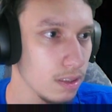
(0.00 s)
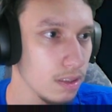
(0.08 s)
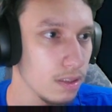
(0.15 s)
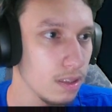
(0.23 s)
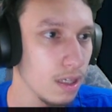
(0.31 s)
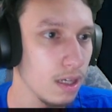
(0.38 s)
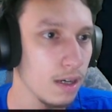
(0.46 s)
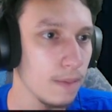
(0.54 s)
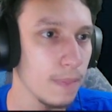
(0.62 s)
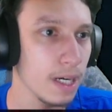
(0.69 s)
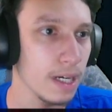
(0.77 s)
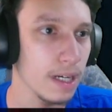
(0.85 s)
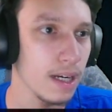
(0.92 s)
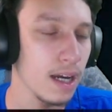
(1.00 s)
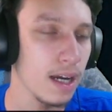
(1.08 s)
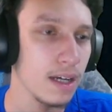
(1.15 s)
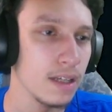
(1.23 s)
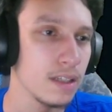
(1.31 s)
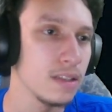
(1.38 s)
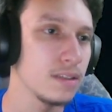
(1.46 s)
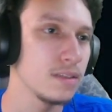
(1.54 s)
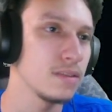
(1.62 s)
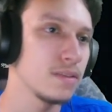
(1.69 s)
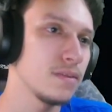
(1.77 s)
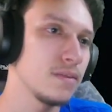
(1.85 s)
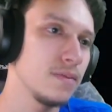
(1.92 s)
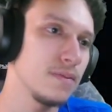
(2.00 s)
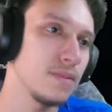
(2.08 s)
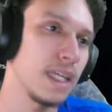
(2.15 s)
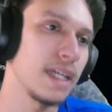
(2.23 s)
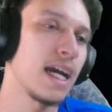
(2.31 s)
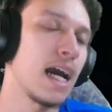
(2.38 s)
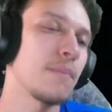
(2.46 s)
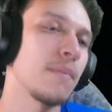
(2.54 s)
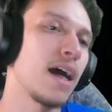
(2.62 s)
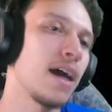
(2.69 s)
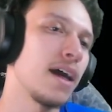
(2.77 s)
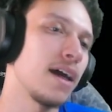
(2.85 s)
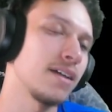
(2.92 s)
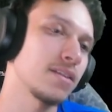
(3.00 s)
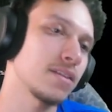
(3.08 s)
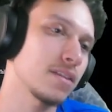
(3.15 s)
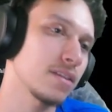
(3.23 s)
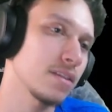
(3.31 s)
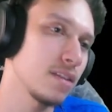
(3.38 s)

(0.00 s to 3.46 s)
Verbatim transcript: Oh my god. They got my ass.